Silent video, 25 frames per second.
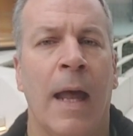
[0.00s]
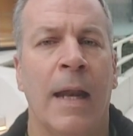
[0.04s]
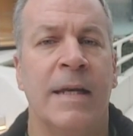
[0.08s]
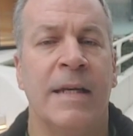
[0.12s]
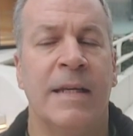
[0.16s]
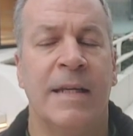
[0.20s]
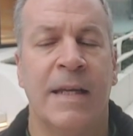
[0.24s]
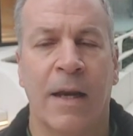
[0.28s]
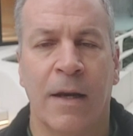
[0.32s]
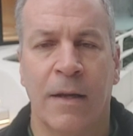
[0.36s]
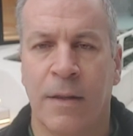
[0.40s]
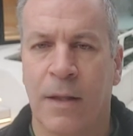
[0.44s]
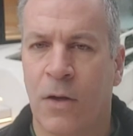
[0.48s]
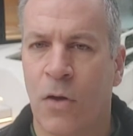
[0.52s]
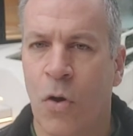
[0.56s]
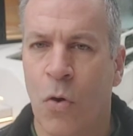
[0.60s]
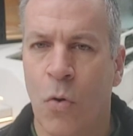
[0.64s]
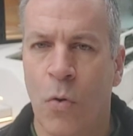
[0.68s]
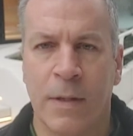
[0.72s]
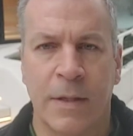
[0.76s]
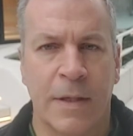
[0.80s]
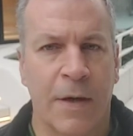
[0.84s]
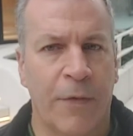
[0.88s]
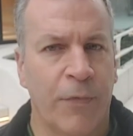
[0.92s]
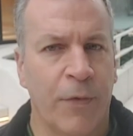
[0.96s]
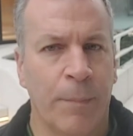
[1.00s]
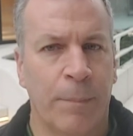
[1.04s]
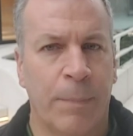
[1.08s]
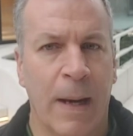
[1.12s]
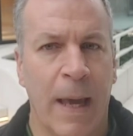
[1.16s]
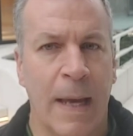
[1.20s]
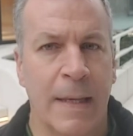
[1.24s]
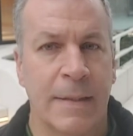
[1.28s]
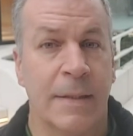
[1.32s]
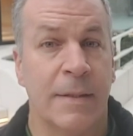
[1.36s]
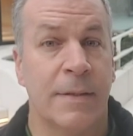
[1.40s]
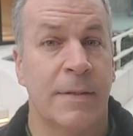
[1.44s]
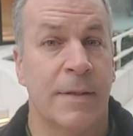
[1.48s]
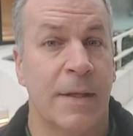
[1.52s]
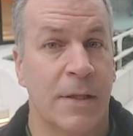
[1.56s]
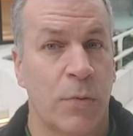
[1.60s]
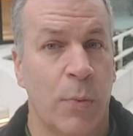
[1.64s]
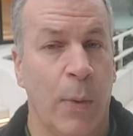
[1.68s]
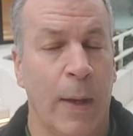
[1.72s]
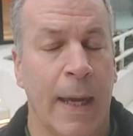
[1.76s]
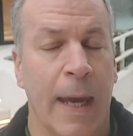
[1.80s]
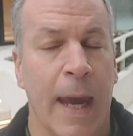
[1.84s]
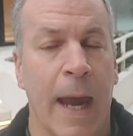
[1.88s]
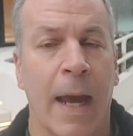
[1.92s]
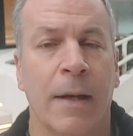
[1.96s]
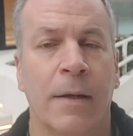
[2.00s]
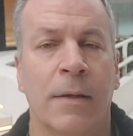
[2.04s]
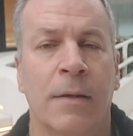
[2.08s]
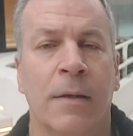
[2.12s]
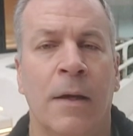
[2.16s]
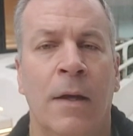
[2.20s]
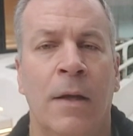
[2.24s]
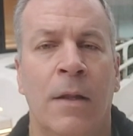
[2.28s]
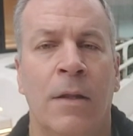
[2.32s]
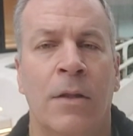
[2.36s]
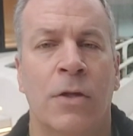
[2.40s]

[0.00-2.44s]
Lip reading: in different places. This weekend,